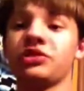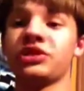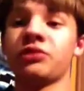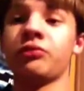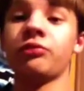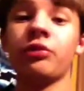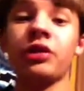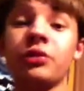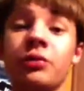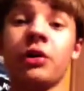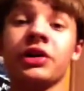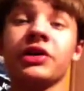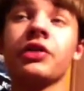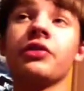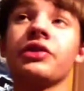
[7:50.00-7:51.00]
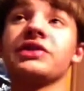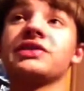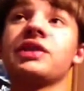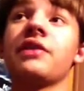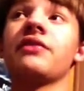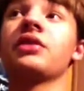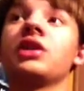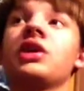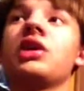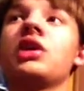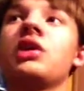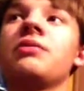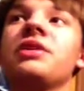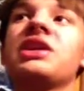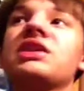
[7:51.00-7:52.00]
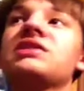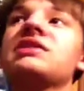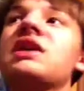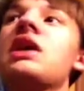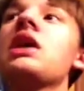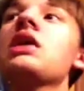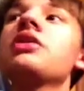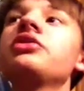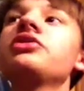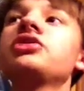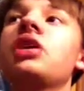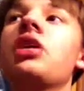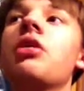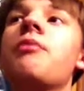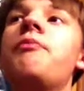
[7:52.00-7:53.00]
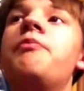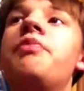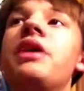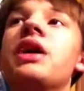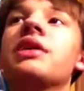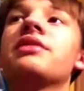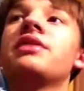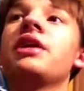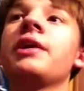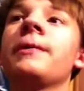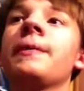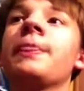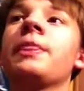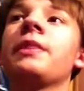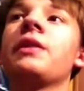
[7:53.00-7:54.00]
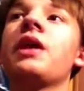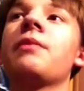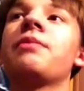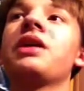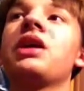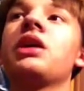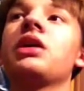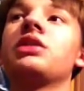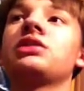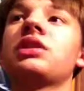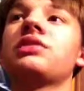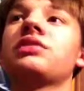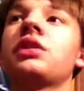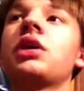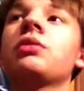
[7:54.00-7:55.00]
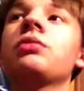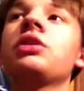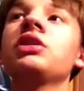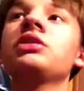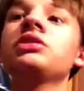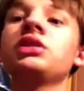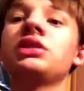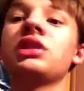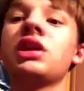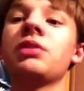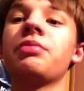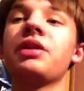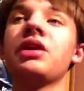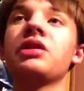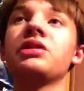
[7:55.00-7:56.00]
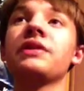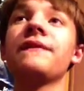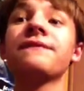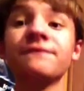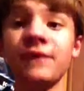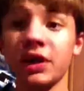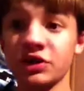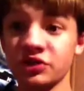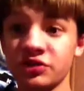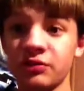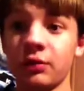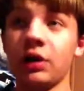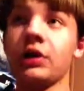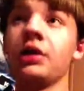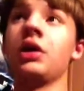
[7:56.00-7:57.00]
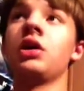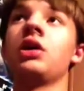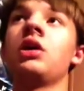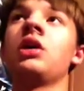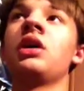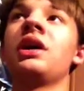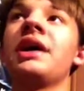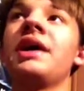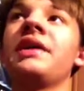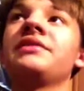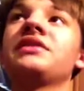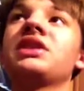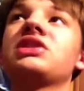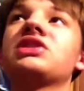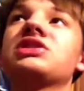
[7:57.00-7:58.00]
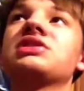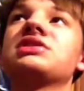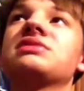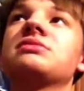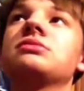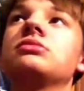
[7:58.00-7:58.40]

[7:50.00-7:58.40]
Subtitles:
because I really want to know this stuff. Because the eagles are a big thing. They appeared in the third one, and they appeared in the first one. And they just